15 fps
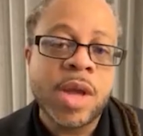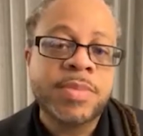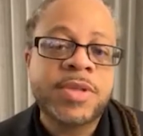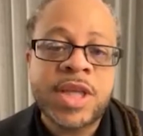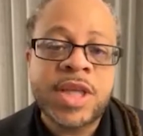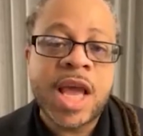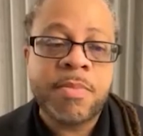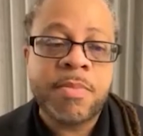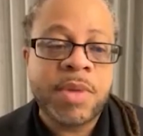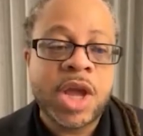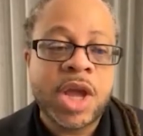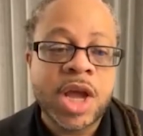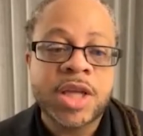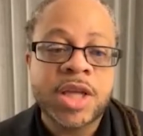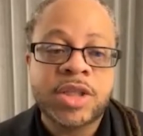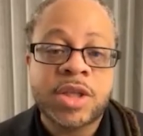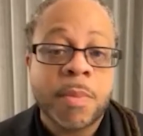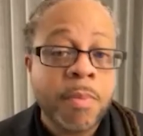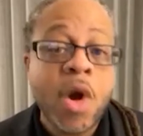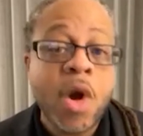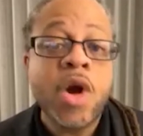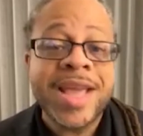upset because the
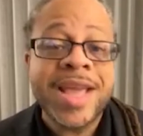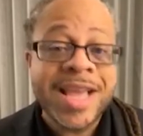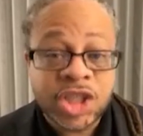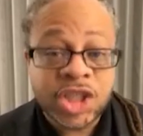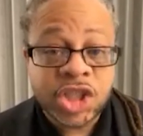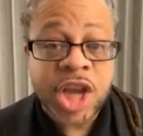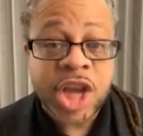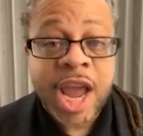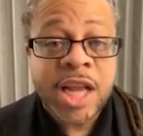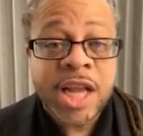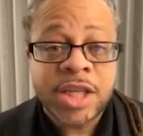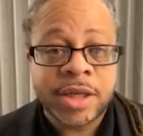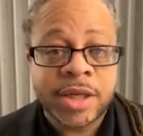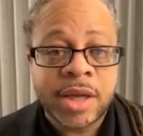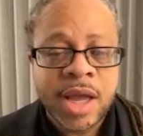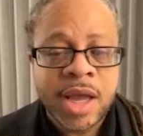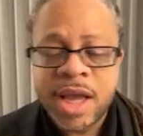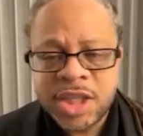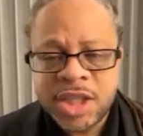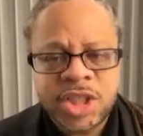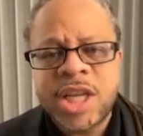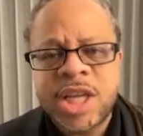party is changing and
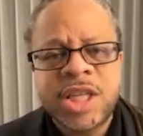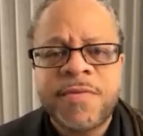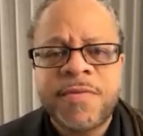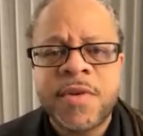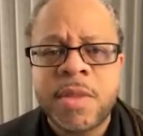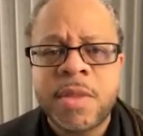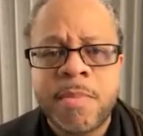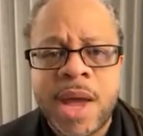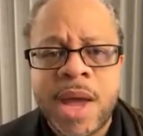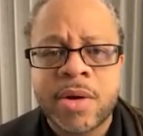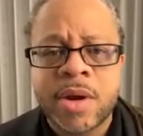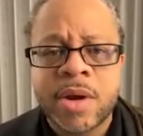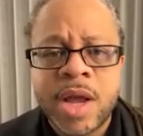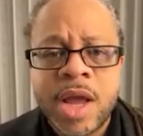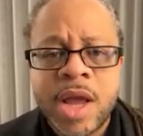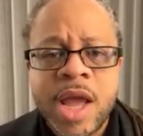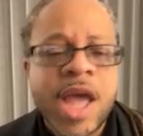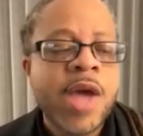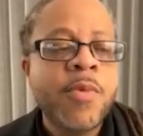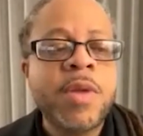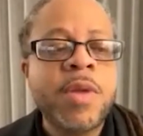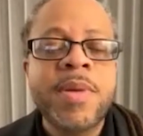it's changing for the better.
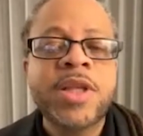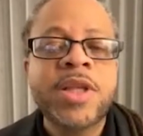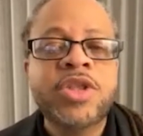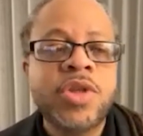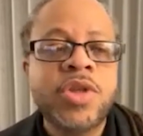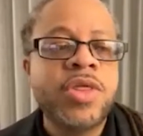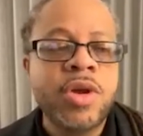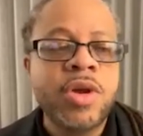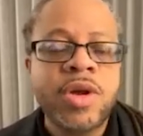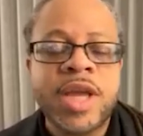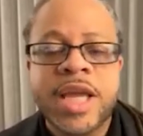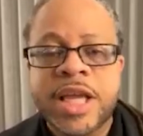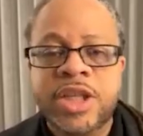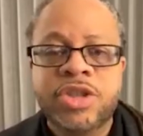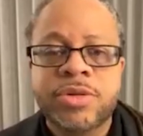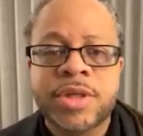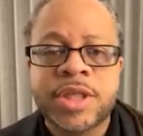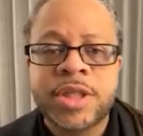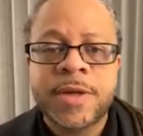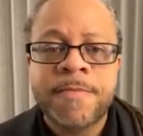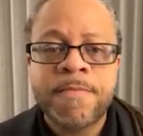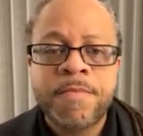It would have been to their
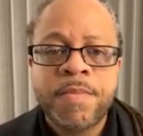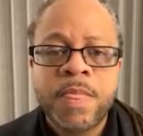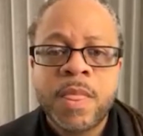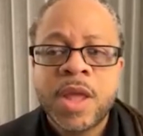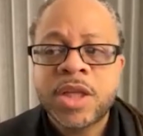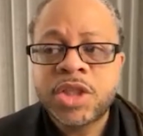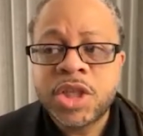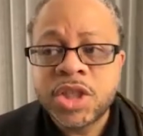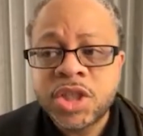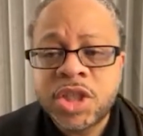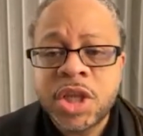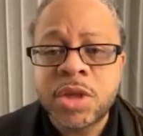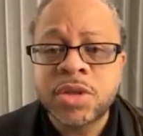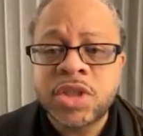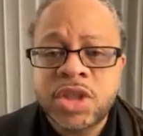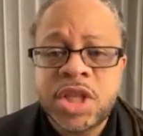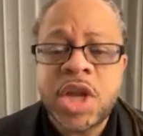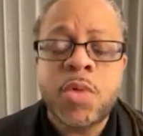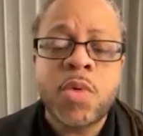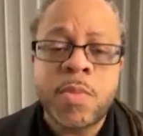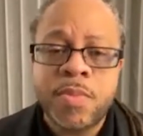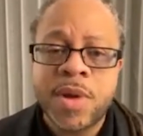interest to still
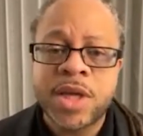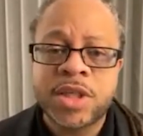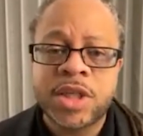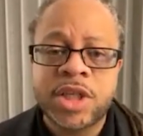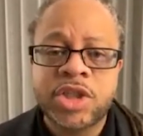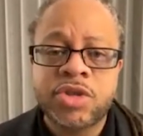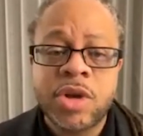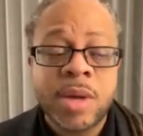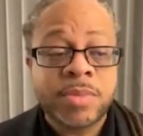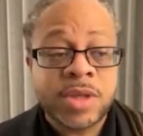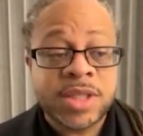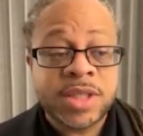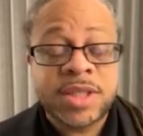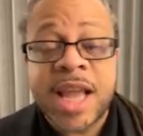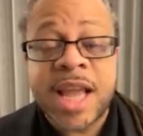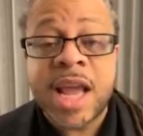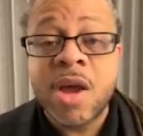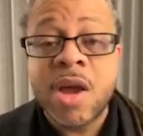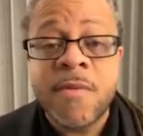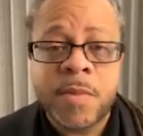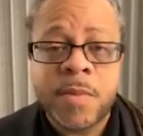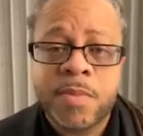stick with President Trump, to stand
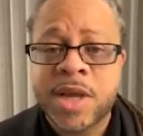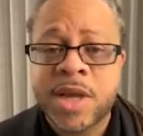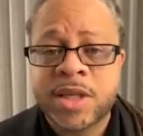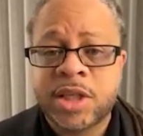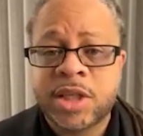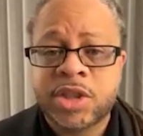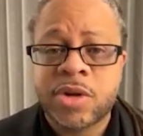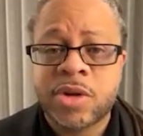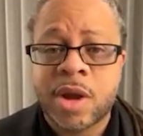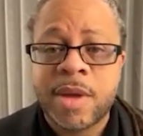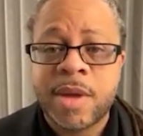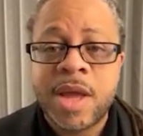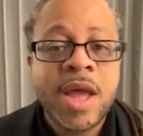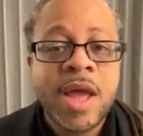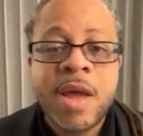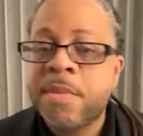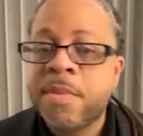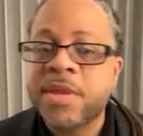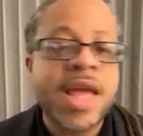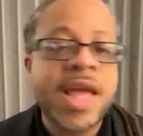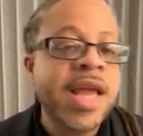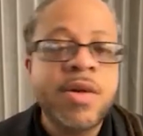up for President Trump,
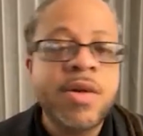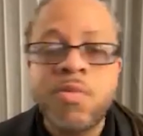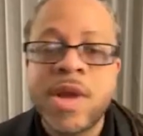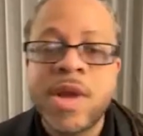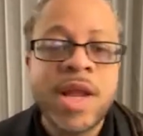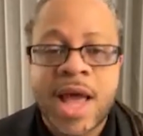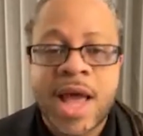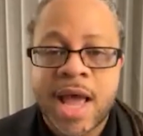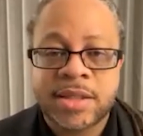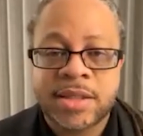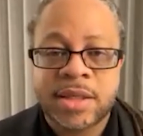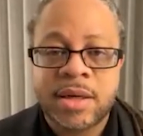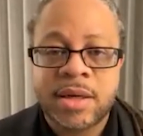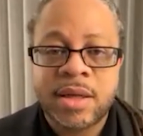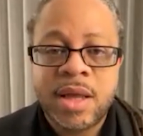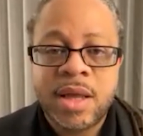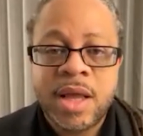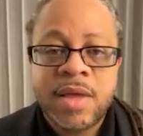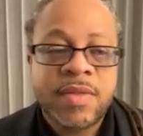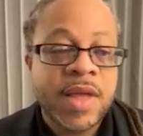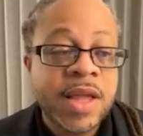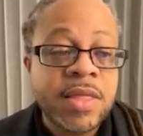but they didn't realize it.
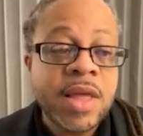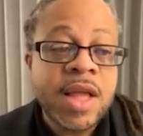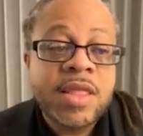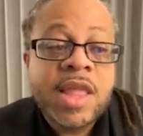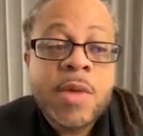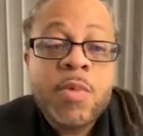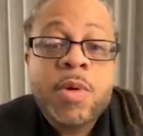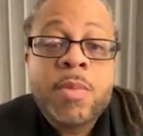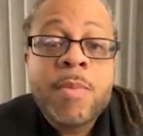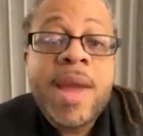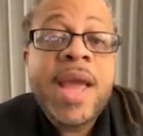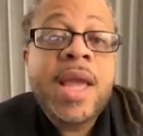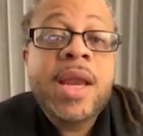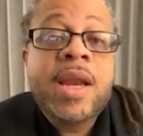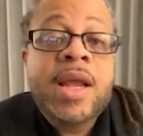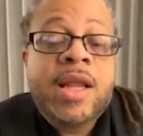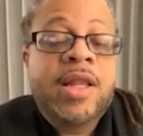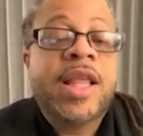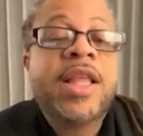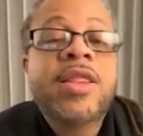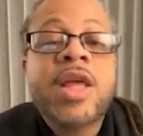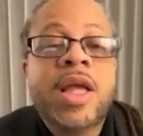They thought they were making it,
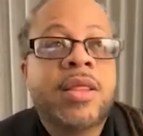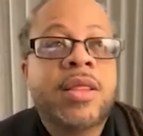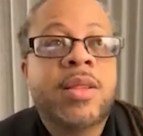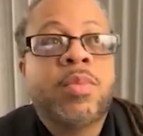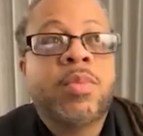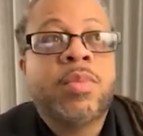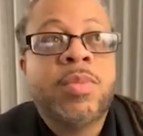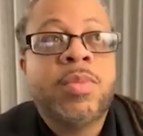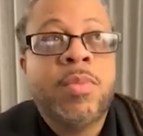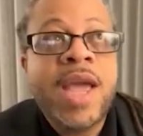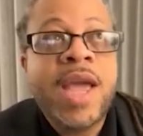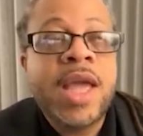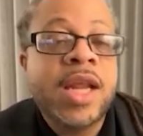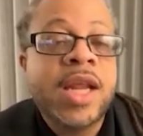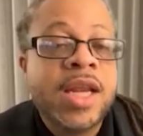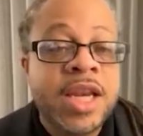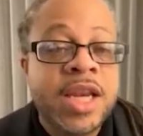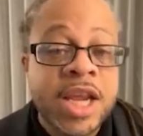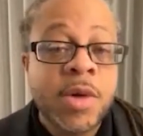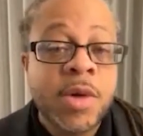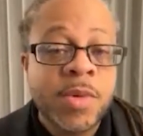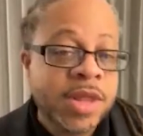they thought making a
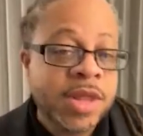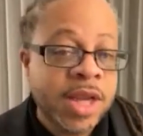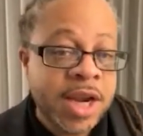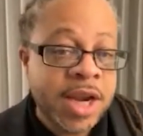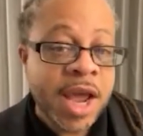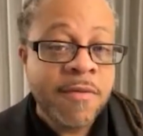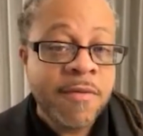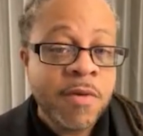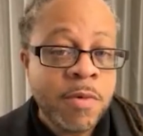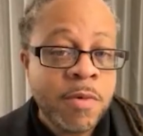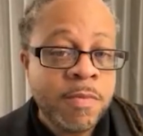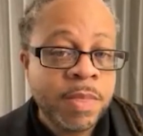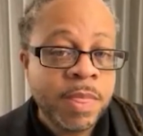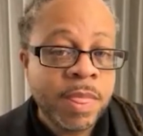deal with the devil,